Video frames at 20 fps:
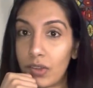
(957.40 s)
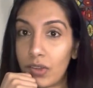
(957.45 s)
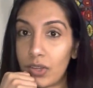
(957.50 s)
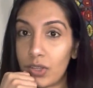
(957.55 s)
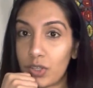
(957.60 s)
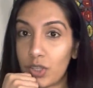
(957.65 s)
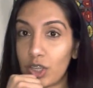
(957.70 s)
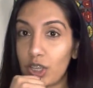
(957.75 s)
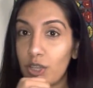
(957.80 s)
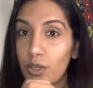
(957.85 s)

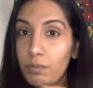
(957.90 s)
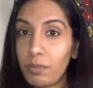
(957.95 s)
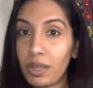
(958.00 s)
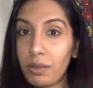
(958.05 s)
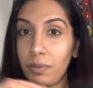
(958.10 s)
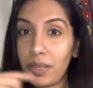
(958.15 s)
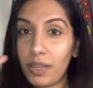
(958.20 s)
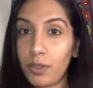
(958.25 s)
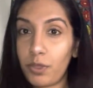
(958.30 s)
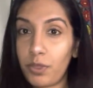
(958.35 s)
So you may
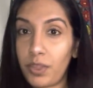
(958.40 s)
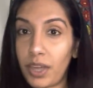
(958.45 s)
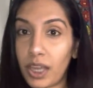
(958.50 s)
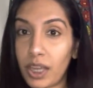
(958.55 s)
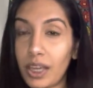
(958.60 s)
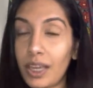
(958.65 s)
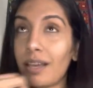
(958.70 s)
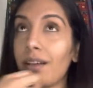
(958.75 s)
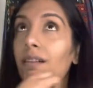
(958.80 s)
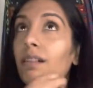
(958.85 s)
be
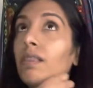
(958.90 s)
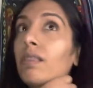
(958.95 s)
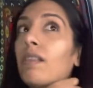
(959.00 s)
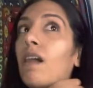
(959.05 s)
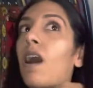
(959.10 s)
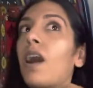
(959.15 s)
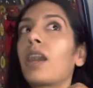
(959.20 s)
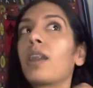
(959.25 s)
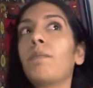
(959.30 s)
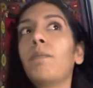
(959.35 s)
thinking a
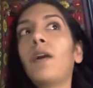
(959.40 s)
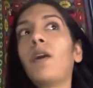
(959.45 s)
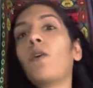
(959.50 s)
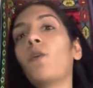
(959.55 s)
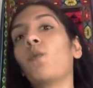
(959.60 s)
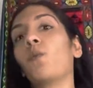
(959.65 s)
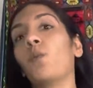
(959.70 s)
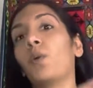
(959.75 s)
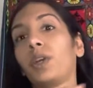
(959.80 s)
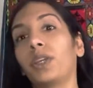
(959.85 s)
lot
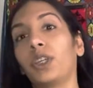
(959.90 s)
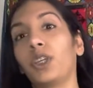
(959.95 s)
about what